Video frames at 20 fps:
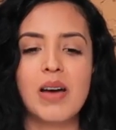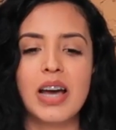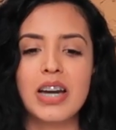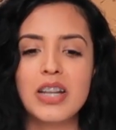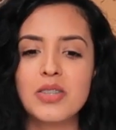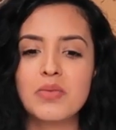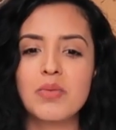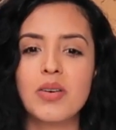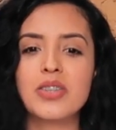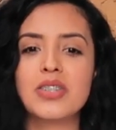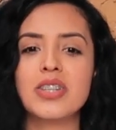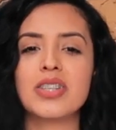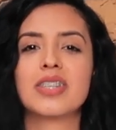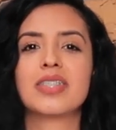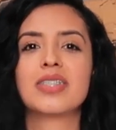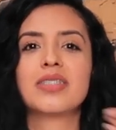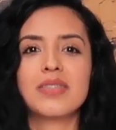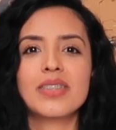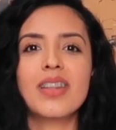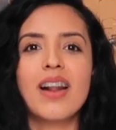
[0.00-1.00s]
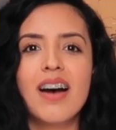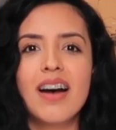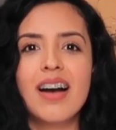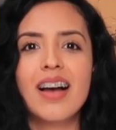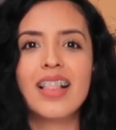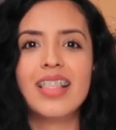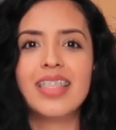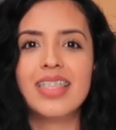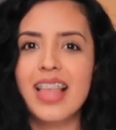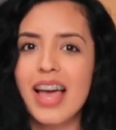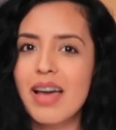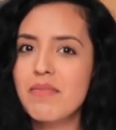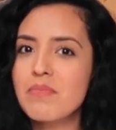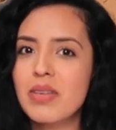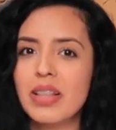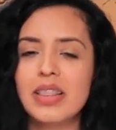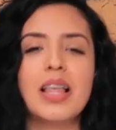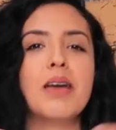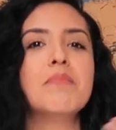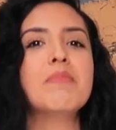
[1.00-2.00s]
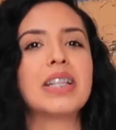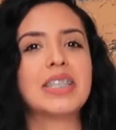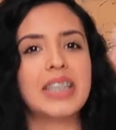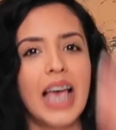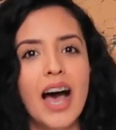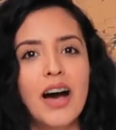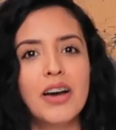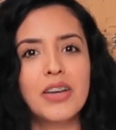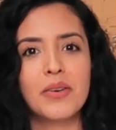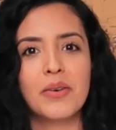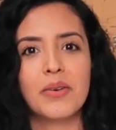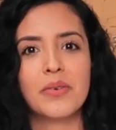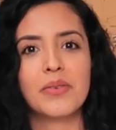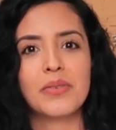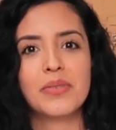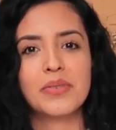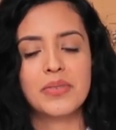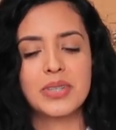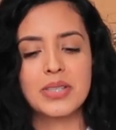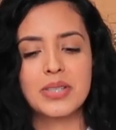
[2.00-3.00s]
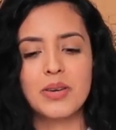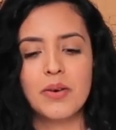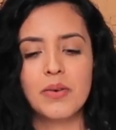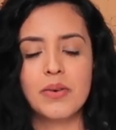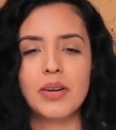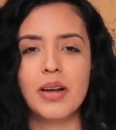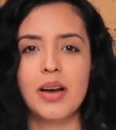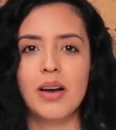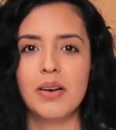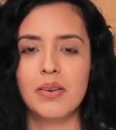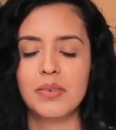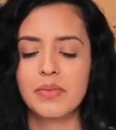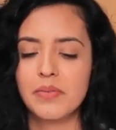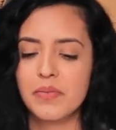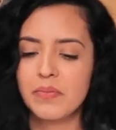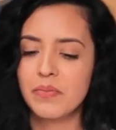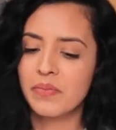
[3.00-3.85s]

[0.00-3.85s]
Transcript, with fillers: Might as well just let me let me tell you what's going on.